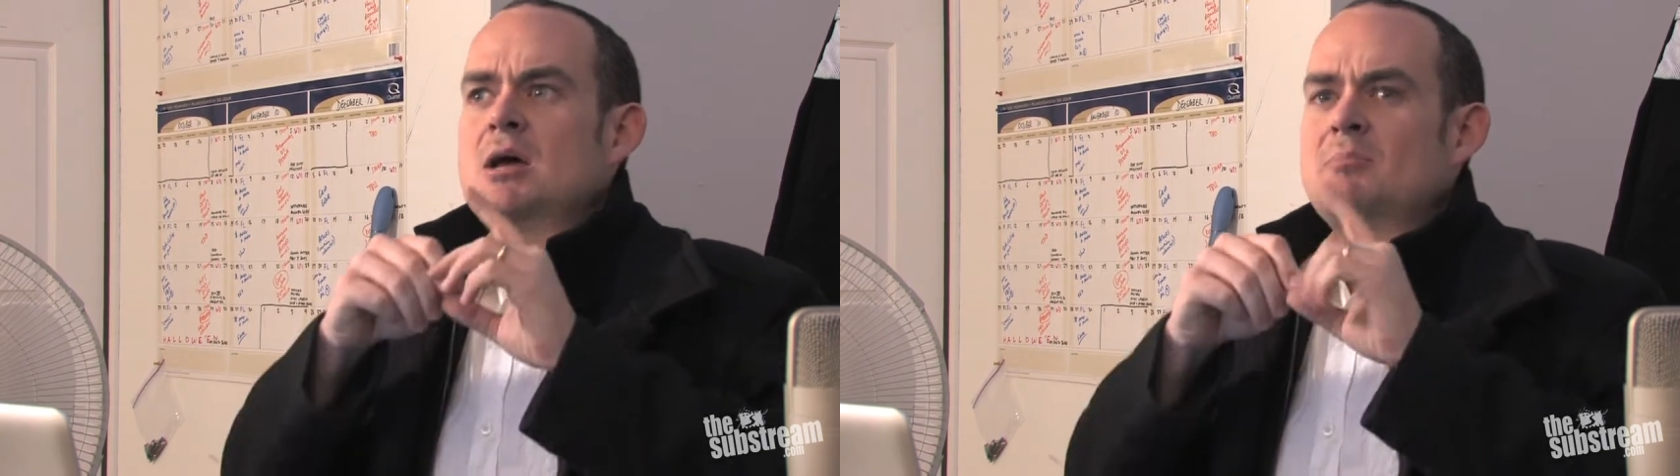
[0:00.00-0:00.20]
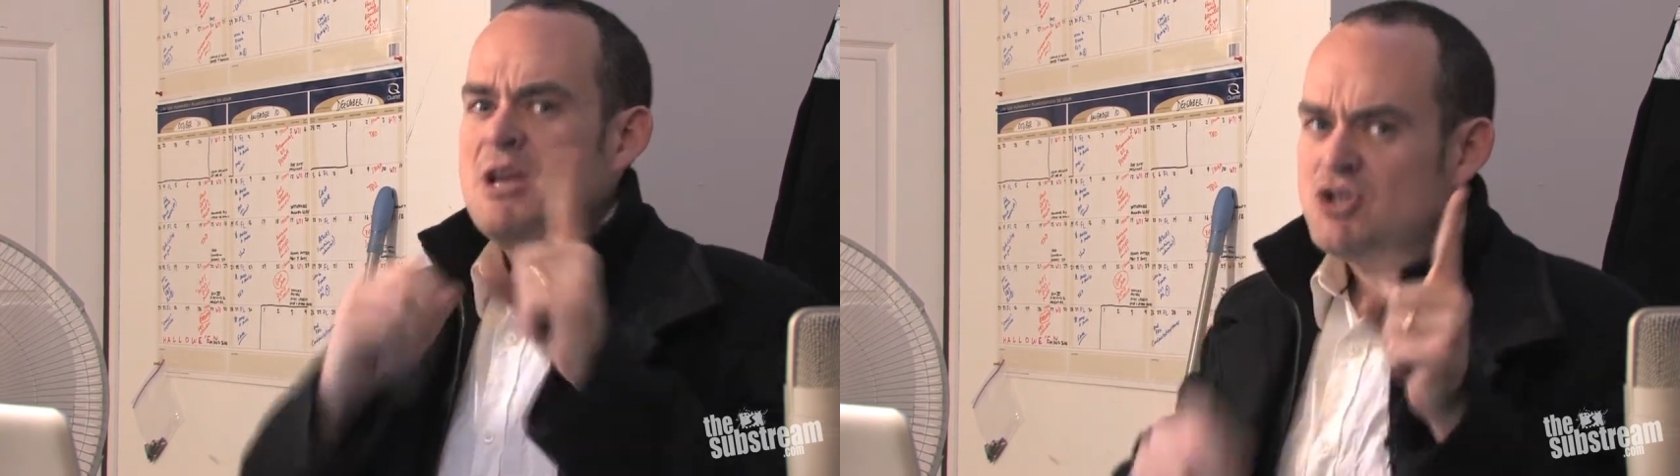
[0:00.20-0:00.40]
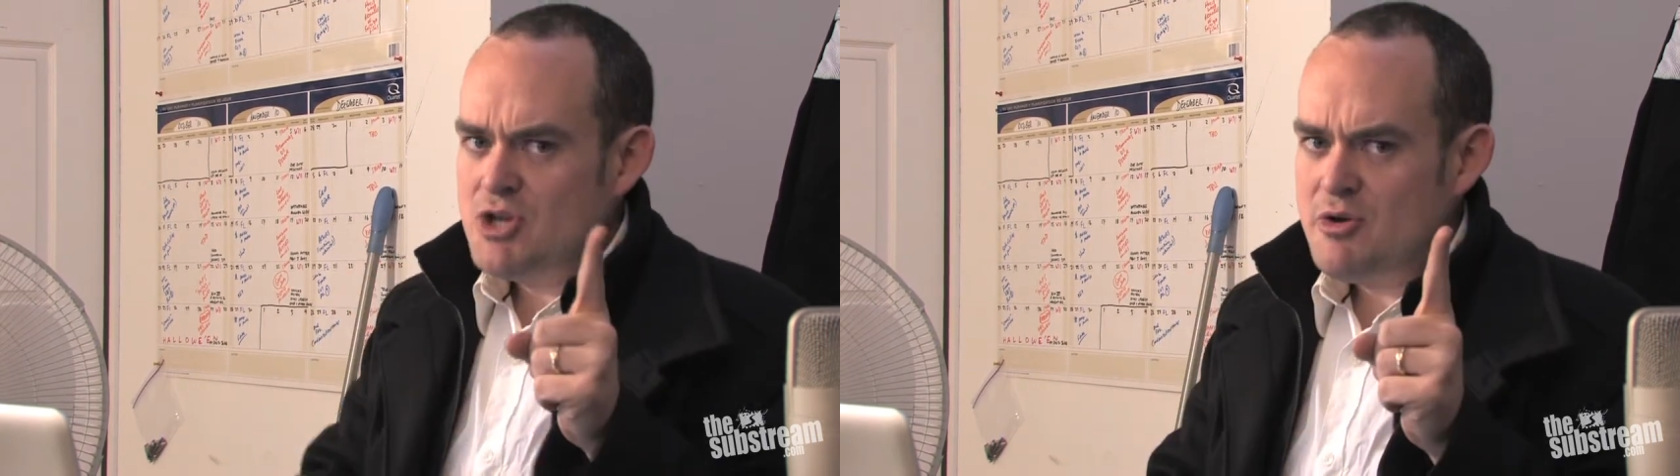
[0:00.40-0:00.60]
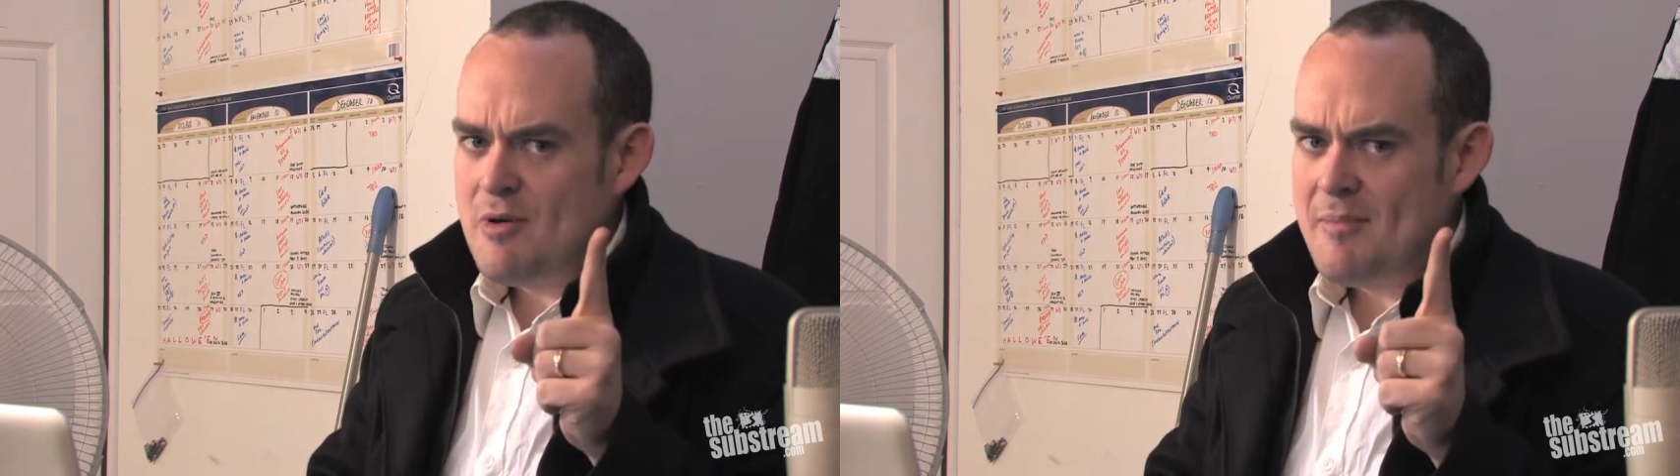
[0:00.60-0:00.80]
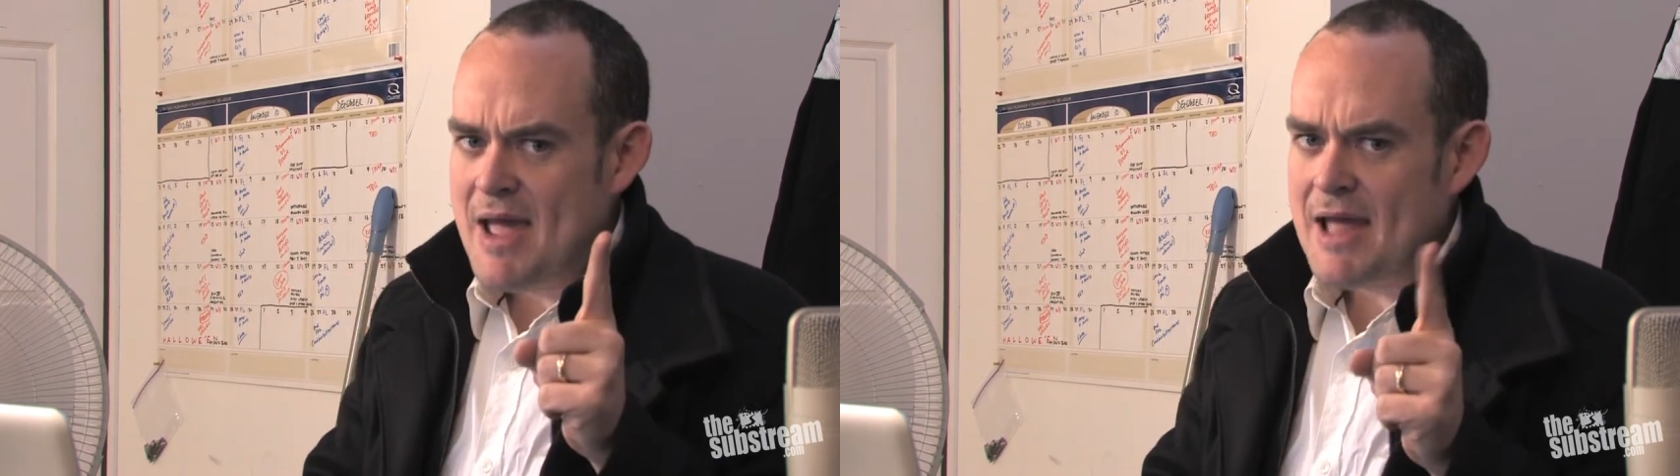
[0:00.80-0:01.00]
Make sure you're
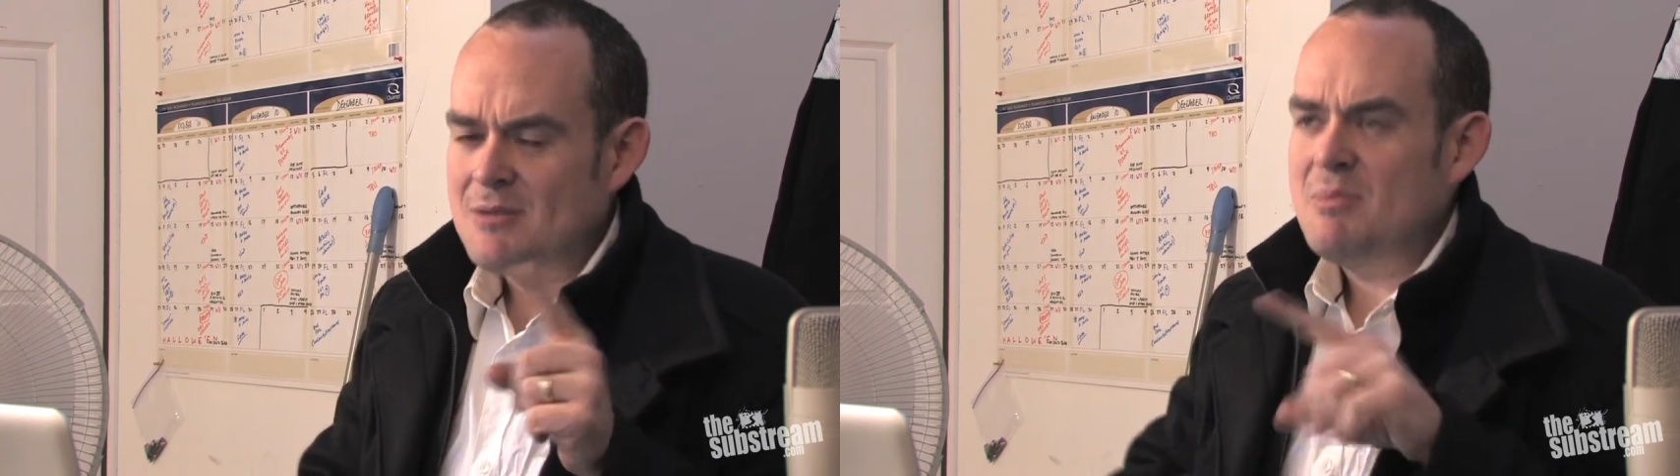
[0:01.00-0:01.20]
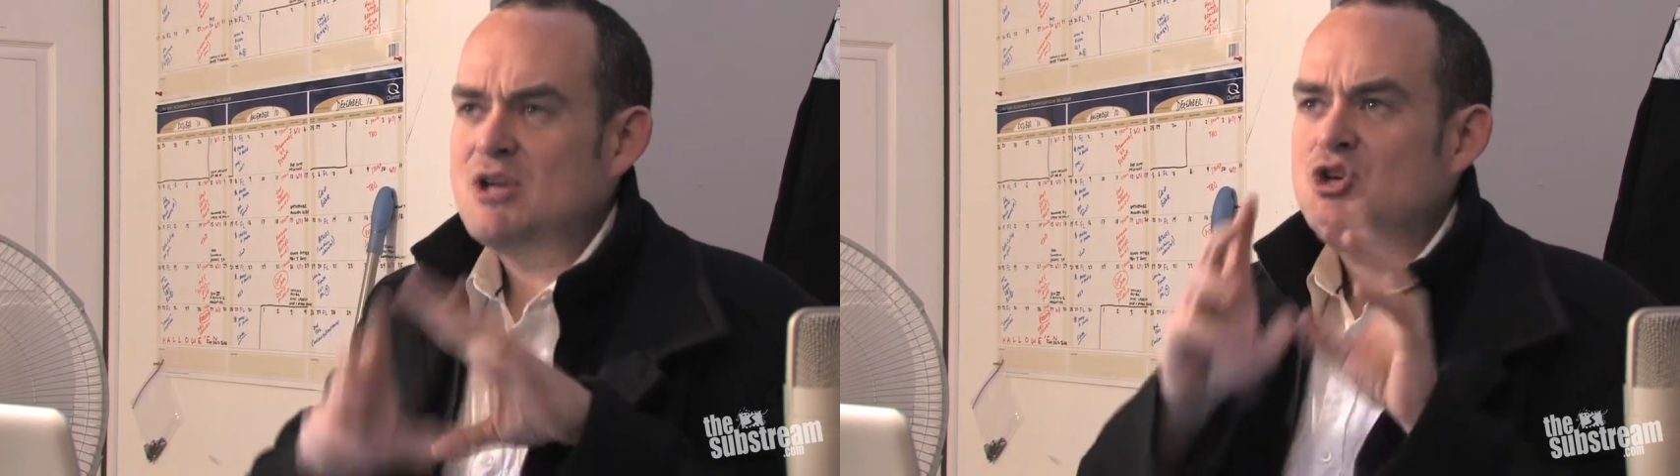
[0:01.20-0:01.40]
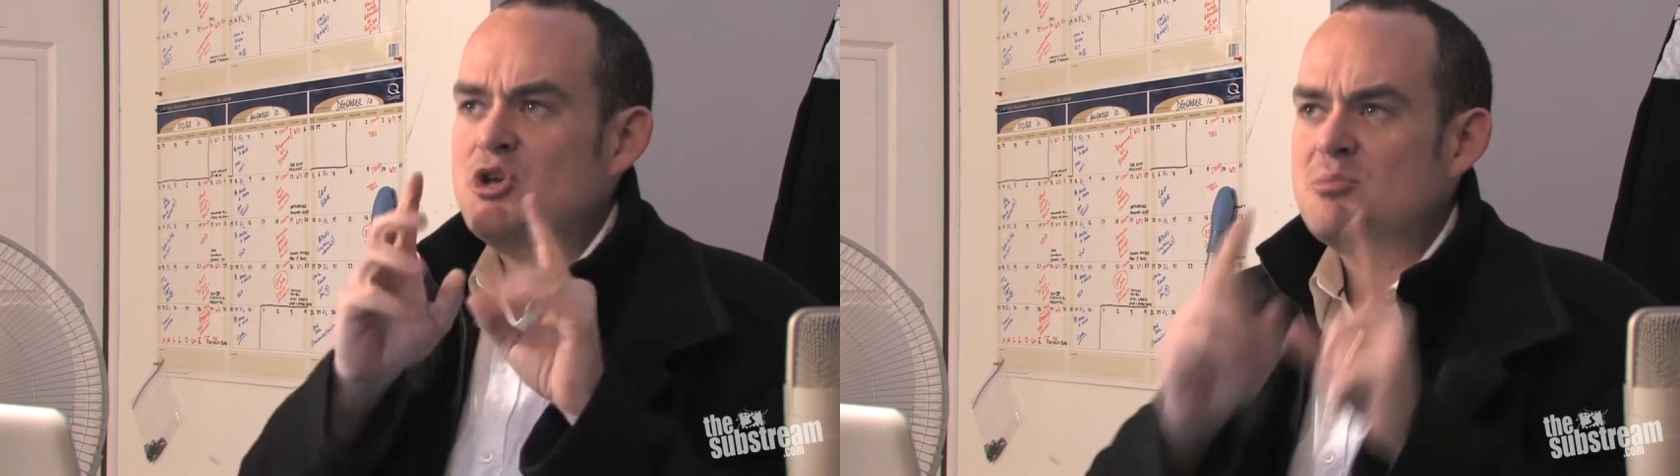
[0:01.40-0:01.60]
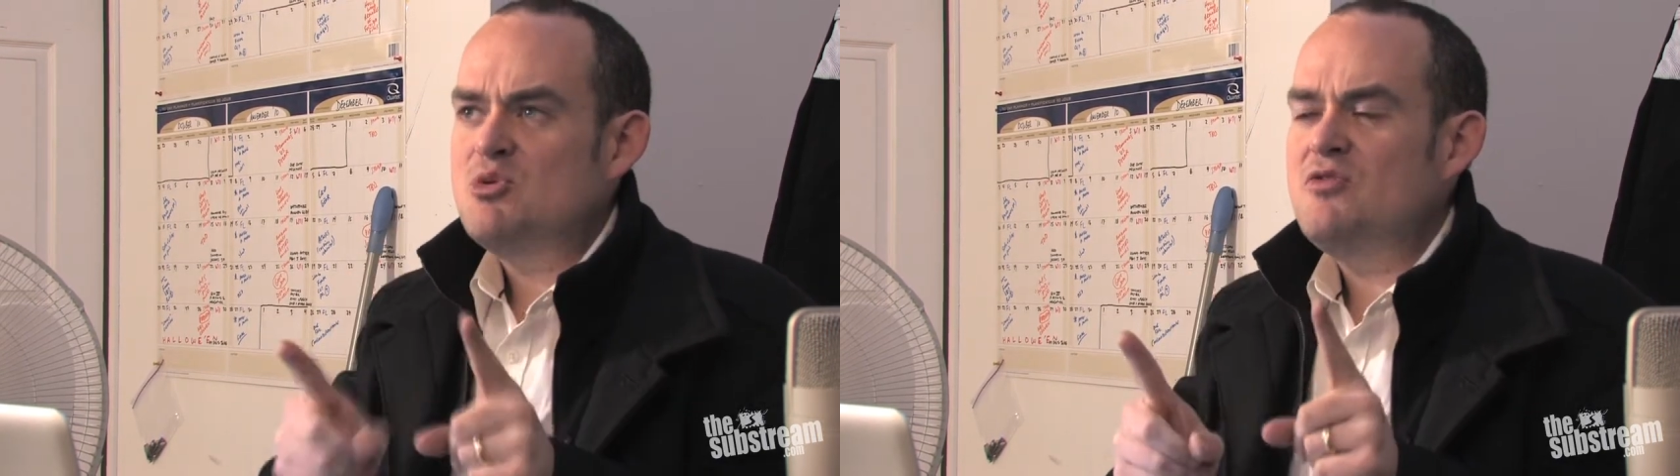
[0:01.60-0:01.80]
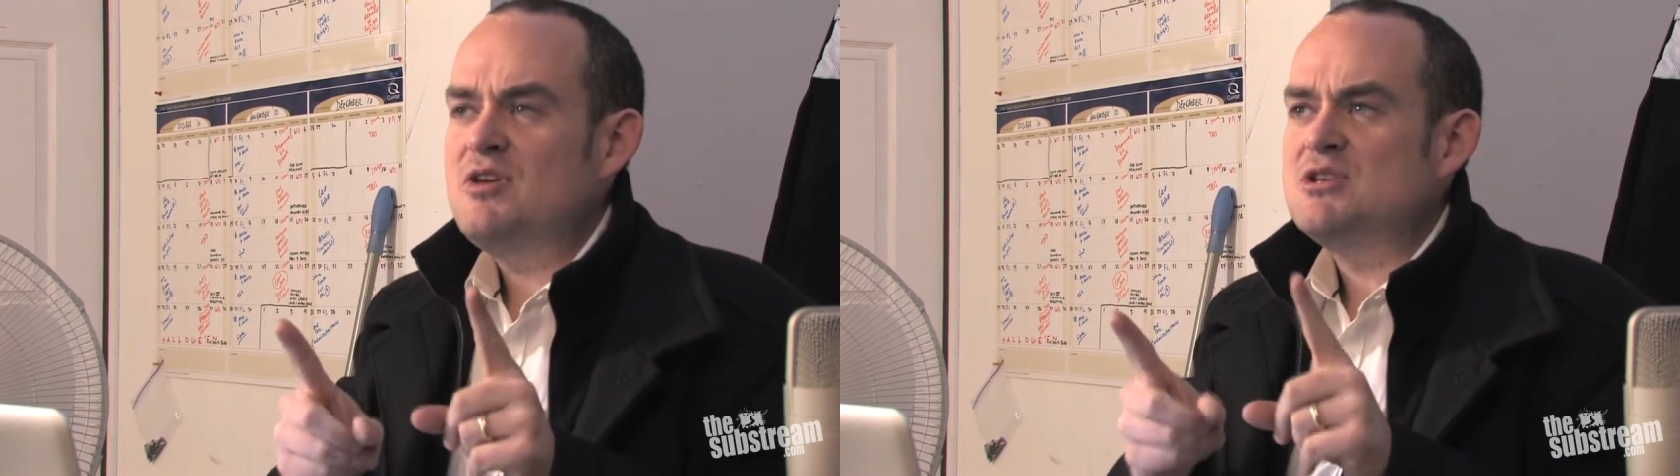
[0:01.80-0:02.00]
a man, make sure your
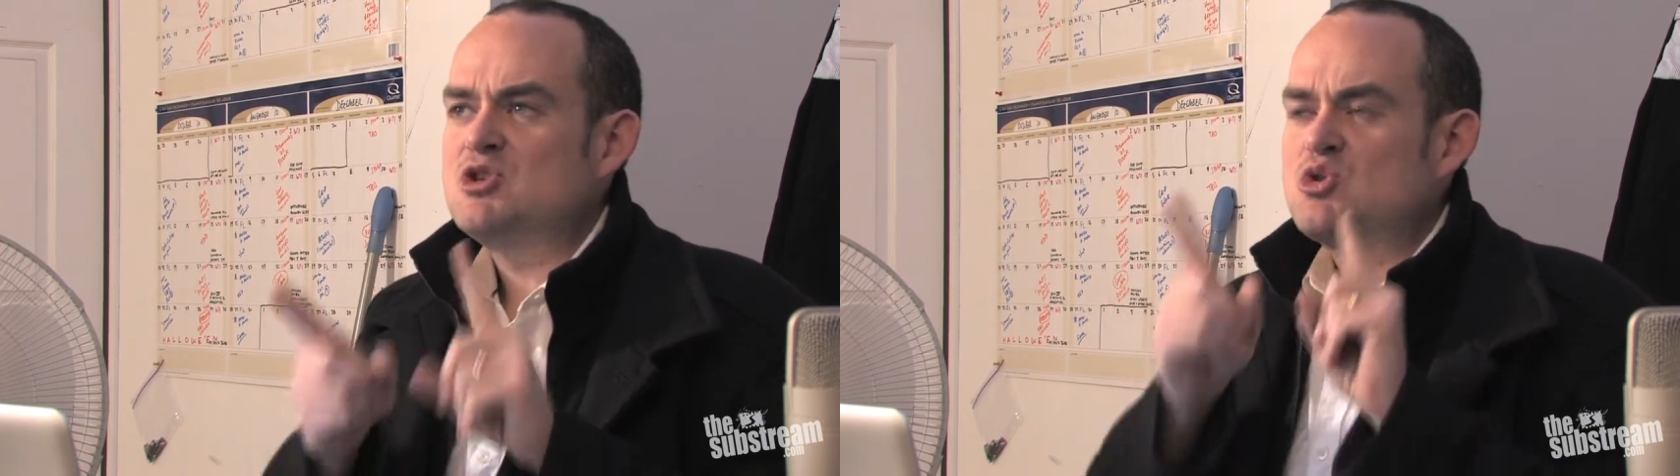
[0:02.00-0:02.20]
movie is